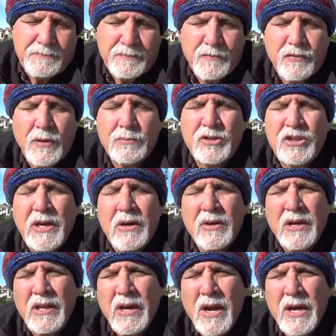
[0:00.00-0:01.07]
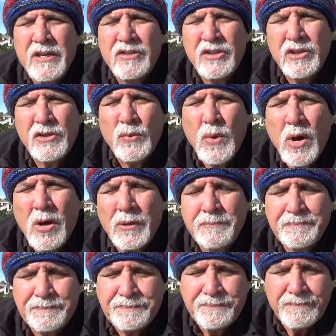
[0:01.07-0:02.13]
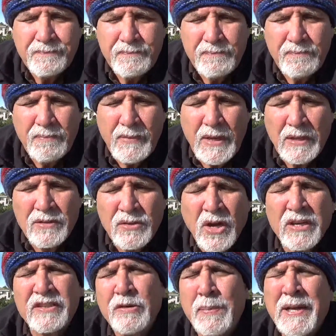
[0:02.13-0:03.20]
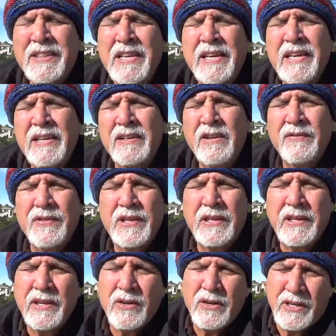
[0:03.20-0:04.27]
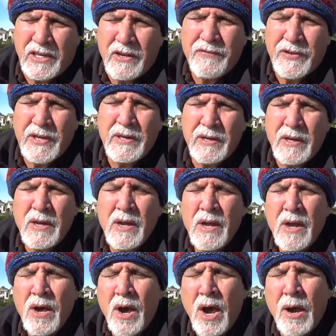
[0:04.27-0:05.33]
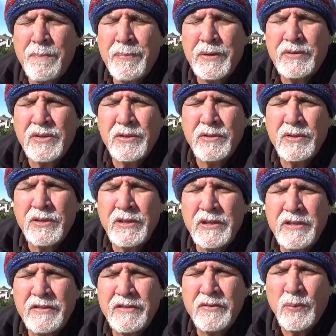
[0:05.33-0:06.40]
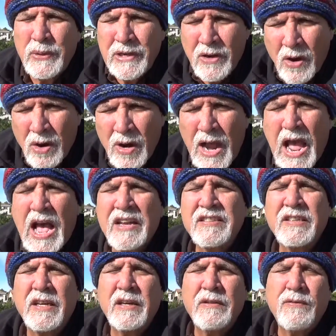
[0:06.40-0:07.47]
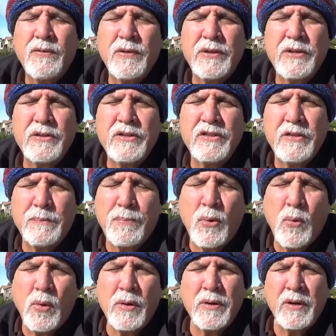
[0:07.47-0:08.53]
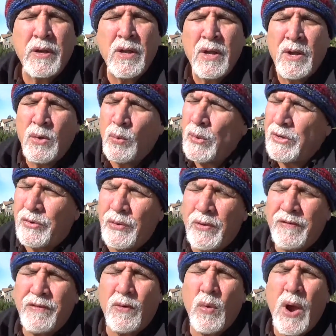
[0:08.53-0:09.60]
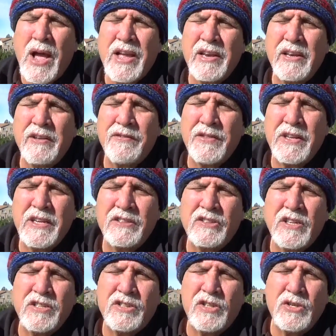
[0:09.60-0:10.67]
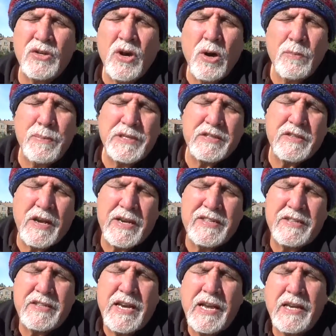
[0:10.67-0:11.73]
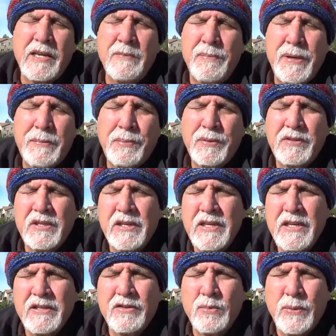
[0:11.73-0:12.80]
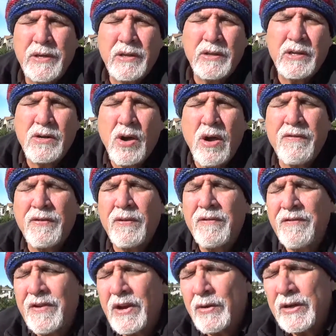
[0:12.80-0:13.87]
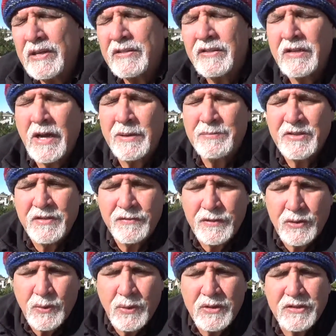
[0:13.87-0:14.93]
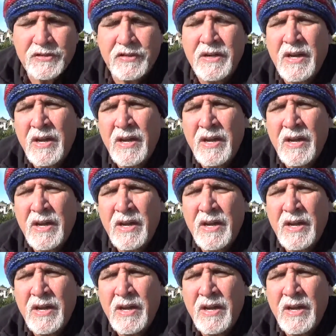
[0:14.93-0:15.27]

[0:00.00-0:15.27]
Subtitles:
from Sharon and I to you all. It talks about the end of the year giving opportunities. We are asking for your support. We do a variety of things, as you know, besides taking people to Israel and offer various types of tours.